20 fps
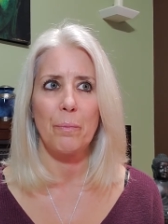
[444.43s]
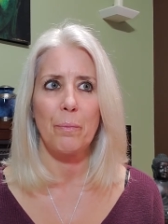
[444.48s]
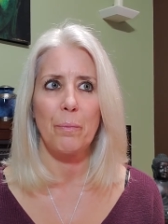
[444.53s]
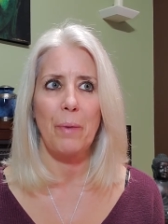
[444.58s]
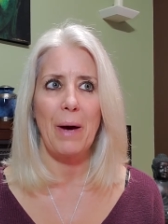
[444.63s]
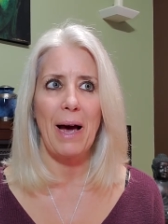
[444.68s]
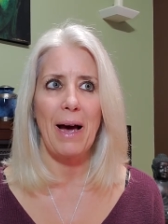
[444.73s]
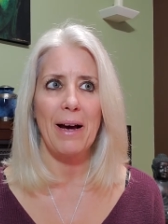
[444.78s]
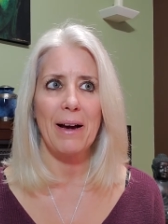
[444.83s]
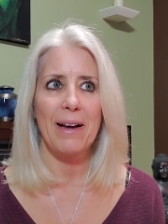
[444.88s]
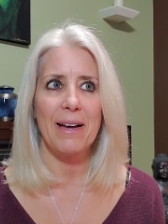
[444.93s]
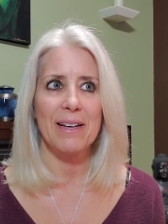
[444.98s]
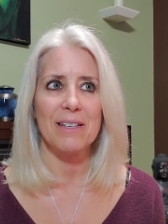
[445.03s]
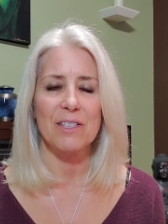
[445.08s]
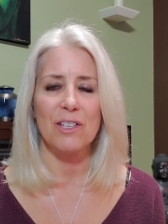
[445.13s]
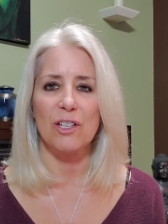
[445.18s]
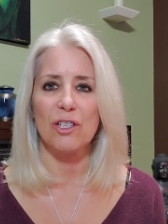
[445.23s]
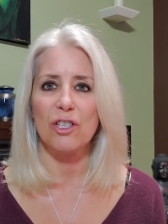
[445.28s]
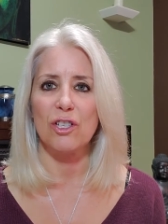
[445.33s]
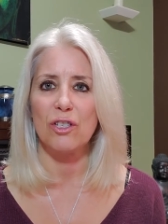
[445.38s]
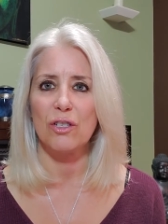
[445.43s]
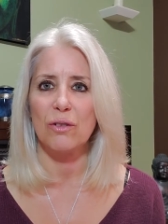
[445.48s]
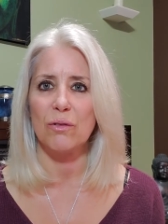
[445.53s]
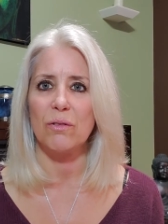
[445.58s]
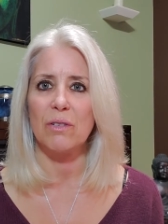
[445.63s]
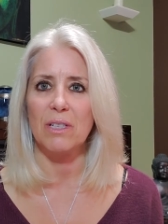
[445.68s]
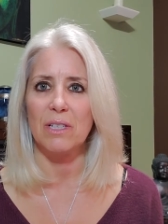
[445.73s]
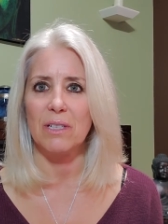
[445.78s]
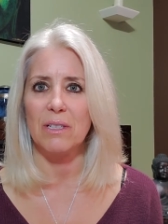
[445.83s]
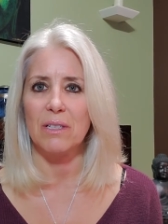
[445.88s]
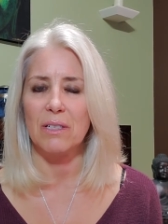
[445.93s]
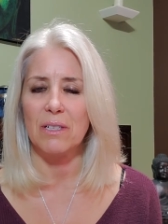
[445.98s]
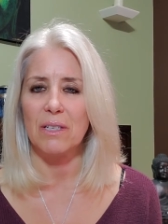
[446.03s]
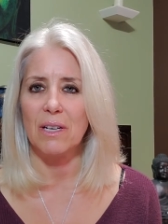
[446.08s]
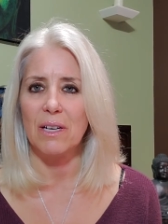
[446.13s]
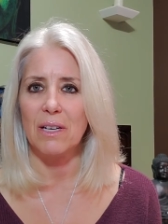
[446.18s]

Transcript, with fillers: back as a student